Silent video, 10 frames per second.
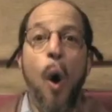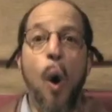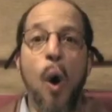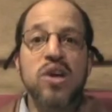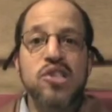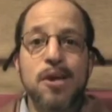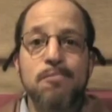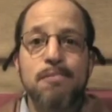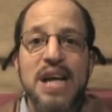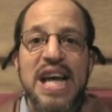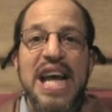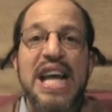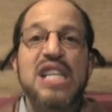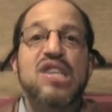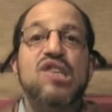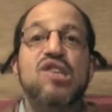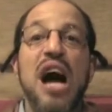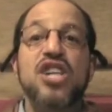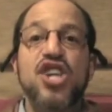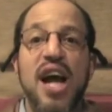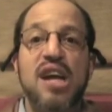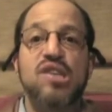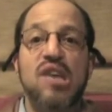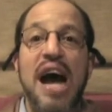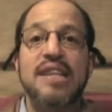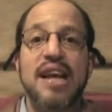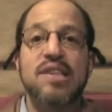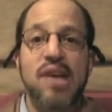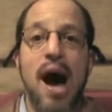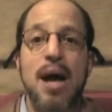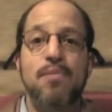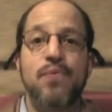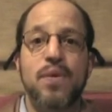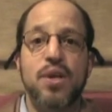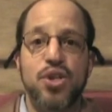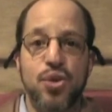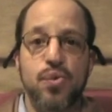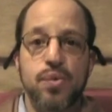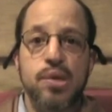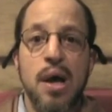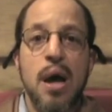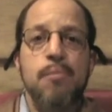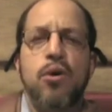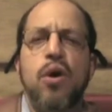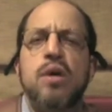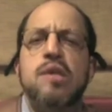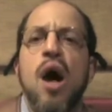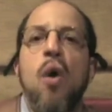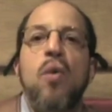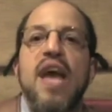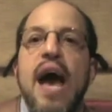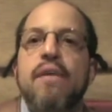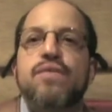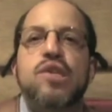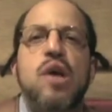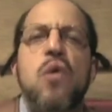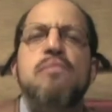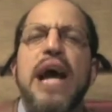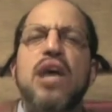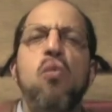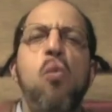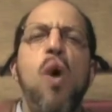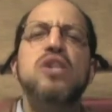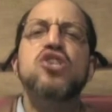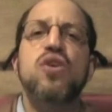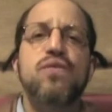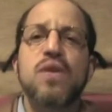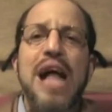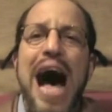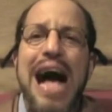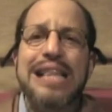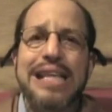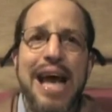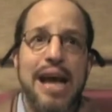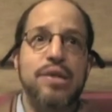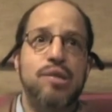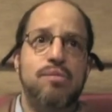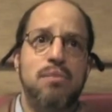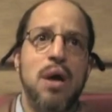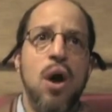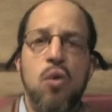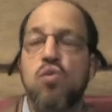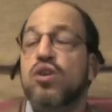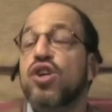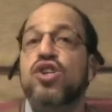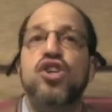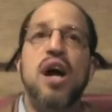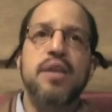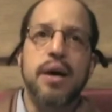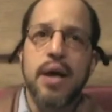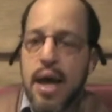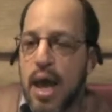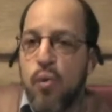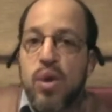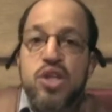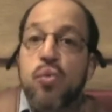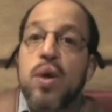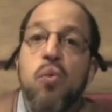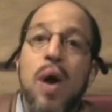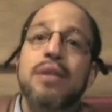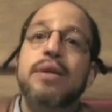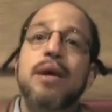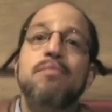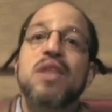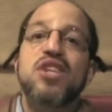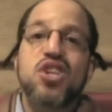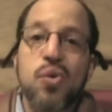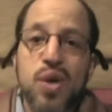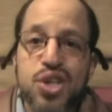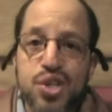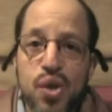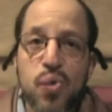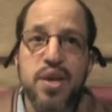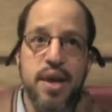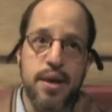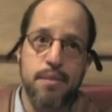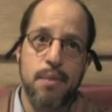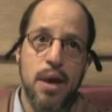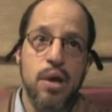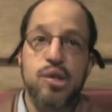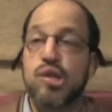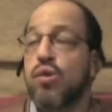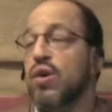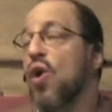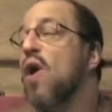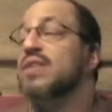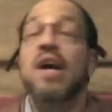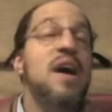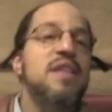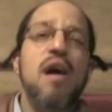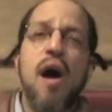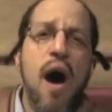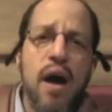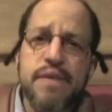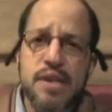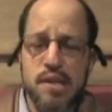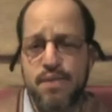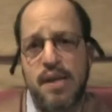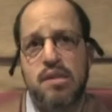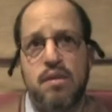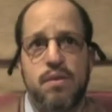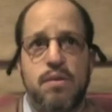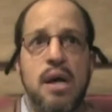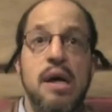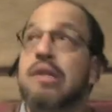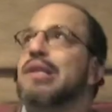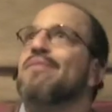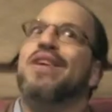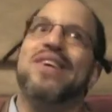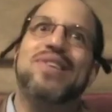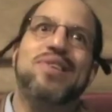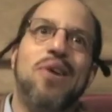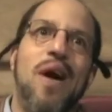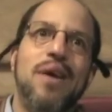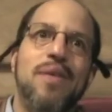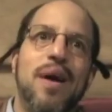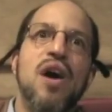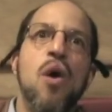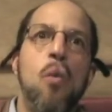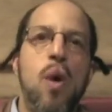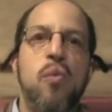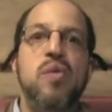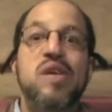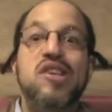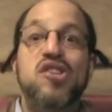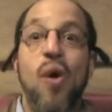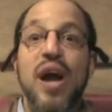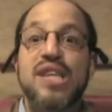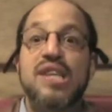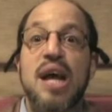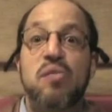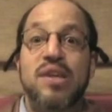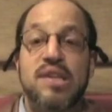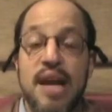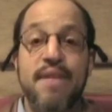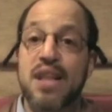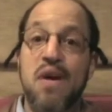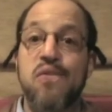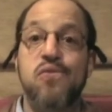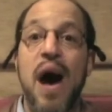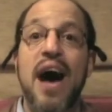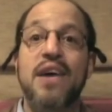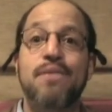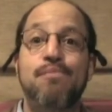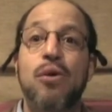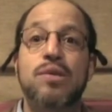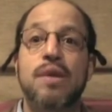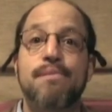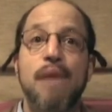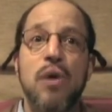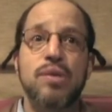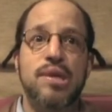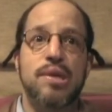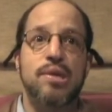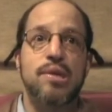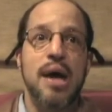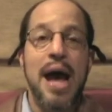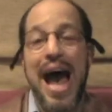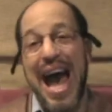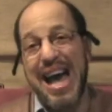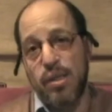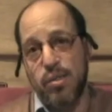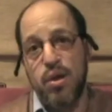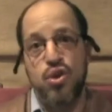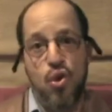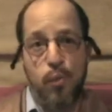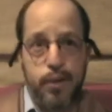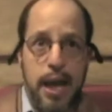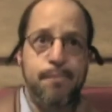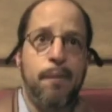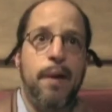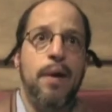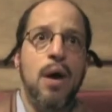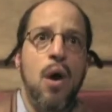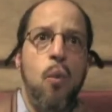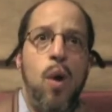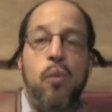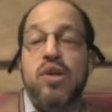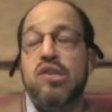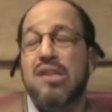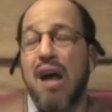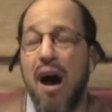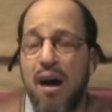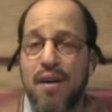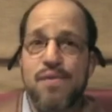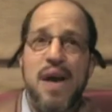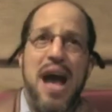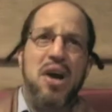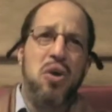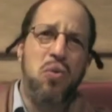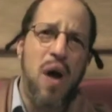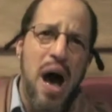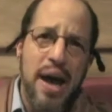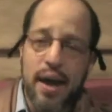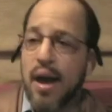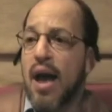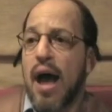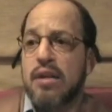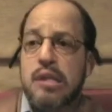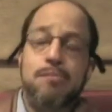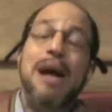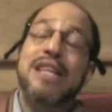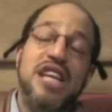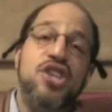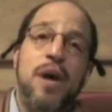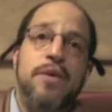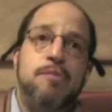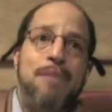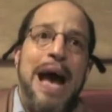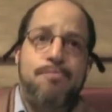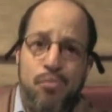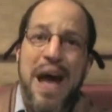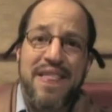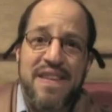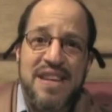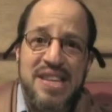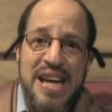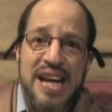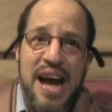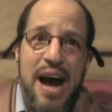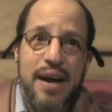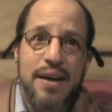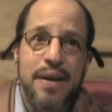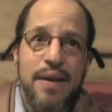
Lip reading: Autumn is such an exciting time for the Jews because we have so many wonderful holidays. Rosh Hashanah, in which we welcome the Jewish New Year. Sukkot, the Harvest Festival. Simchas Torah, where we rejoice in receiving the 5 books of Moses. And Yom Kippur, where we starve and cry and smell each other's bad breath in the synagogue.